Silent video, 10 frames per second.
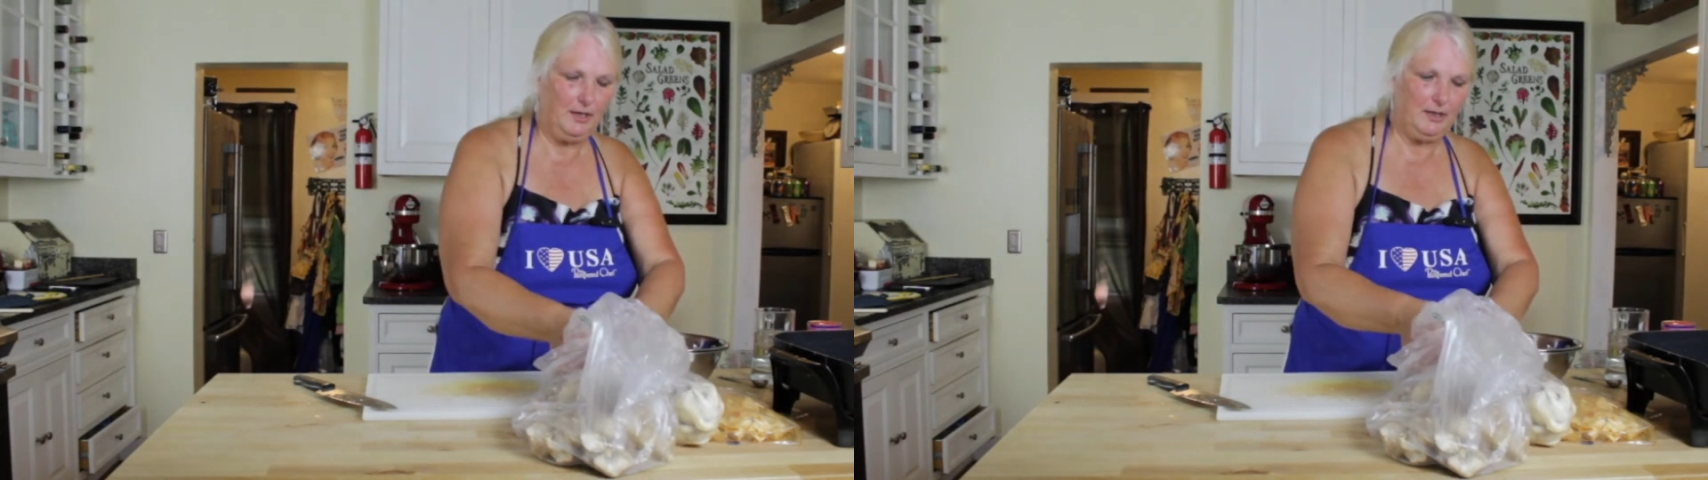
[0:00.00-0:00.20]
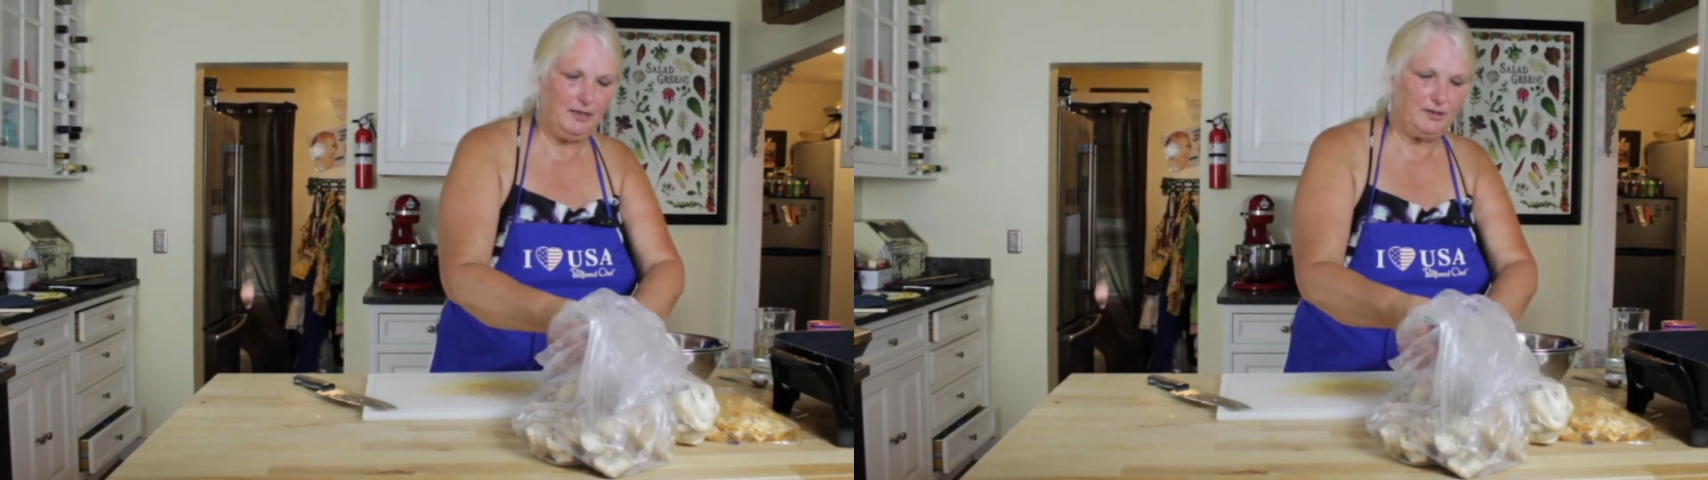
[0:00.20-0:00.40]

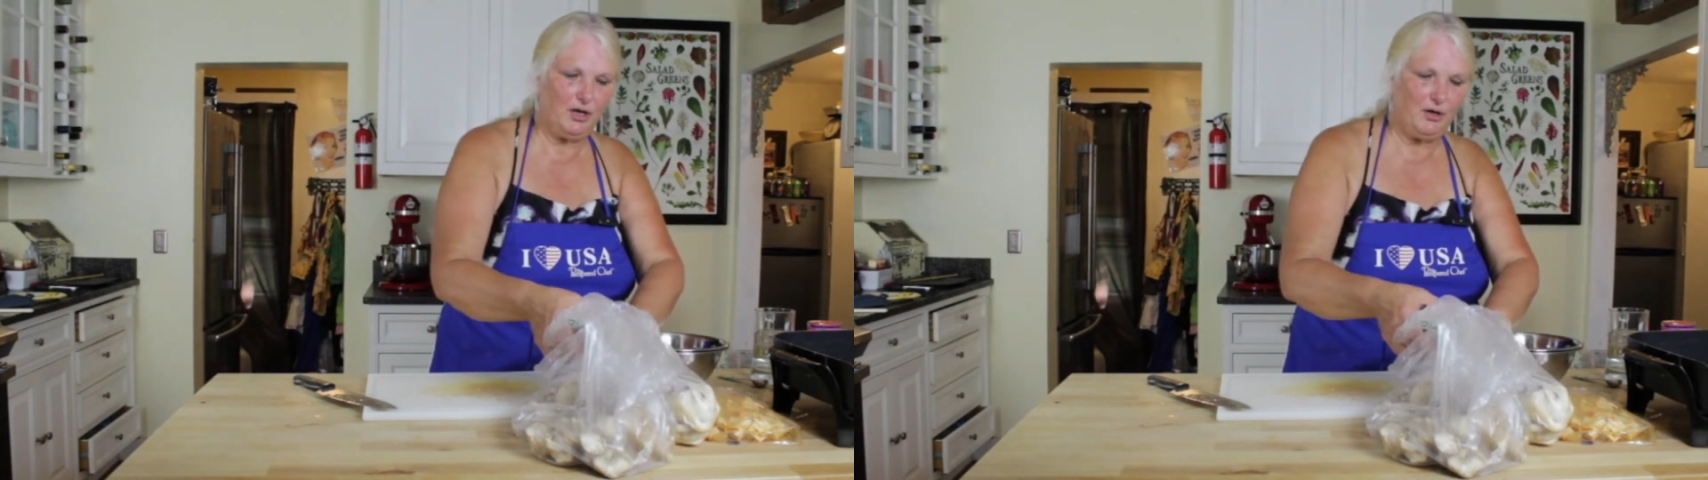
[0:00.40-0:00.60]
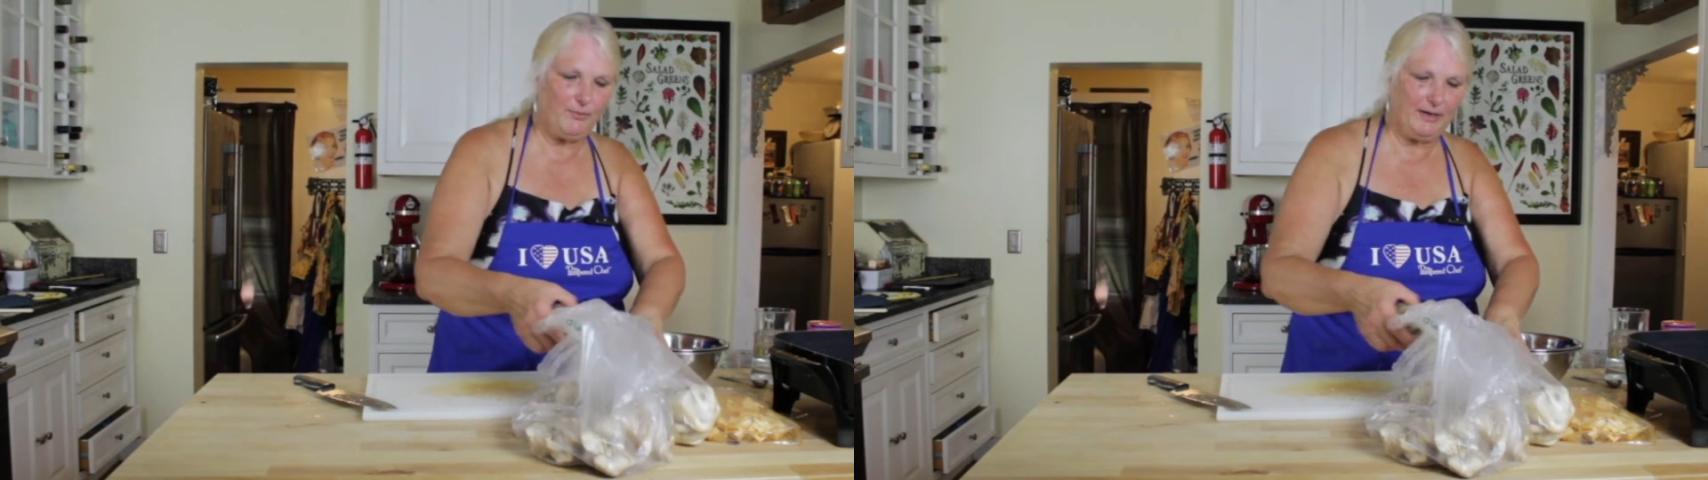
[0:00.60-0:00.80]
these are
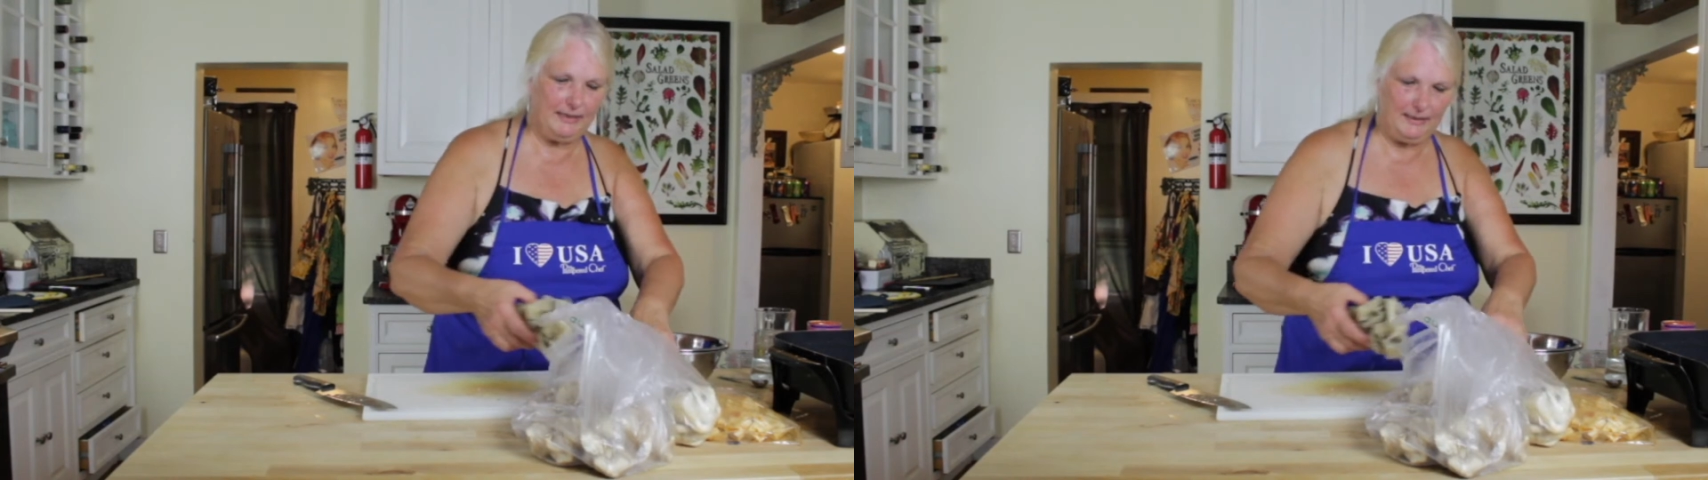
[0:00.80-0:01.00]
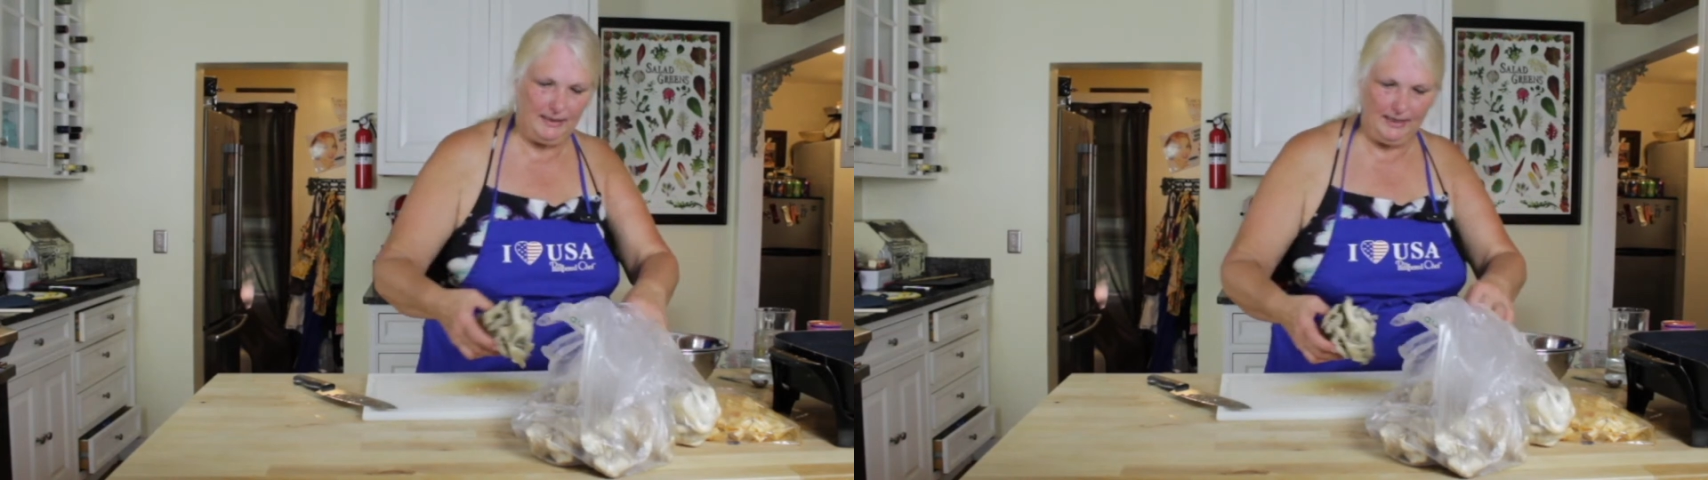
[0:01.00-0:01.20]
all ready
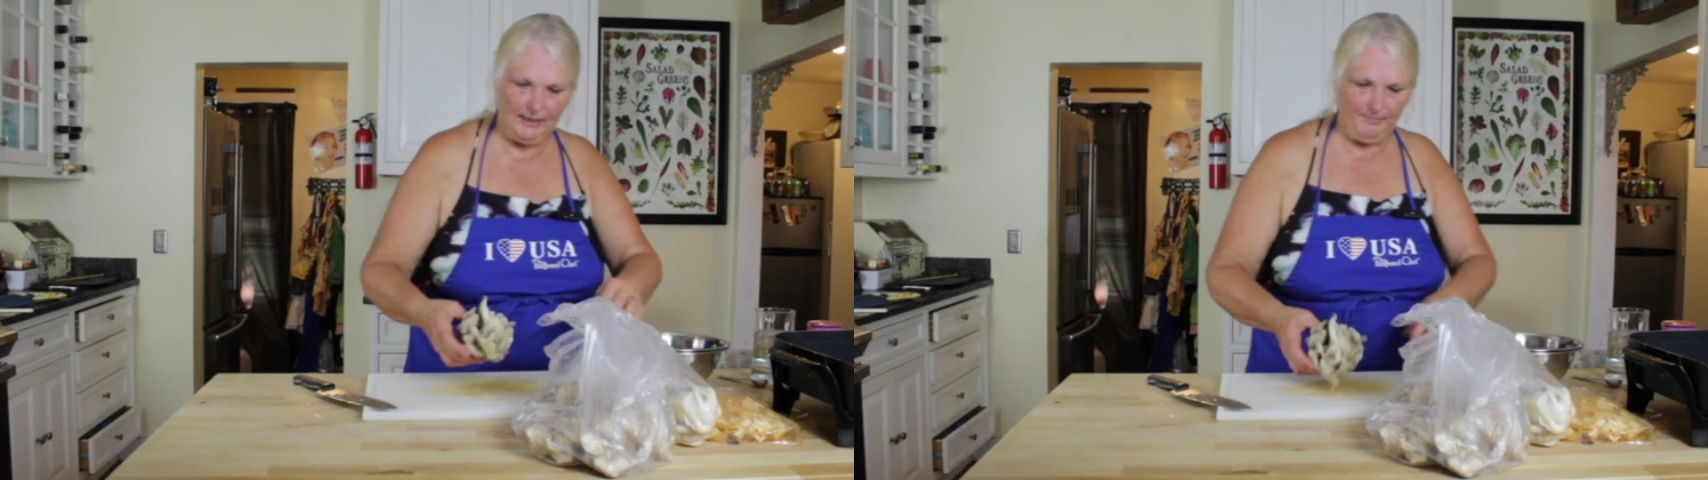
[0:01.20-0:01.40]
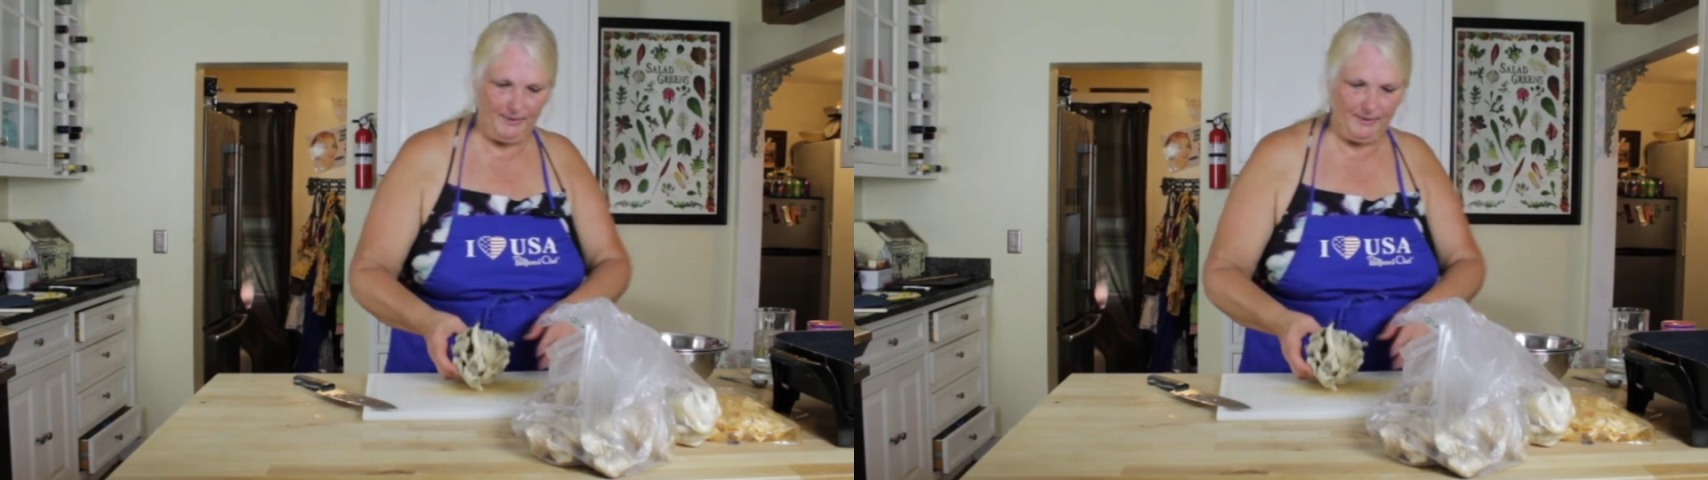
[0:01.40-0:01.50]
to cut up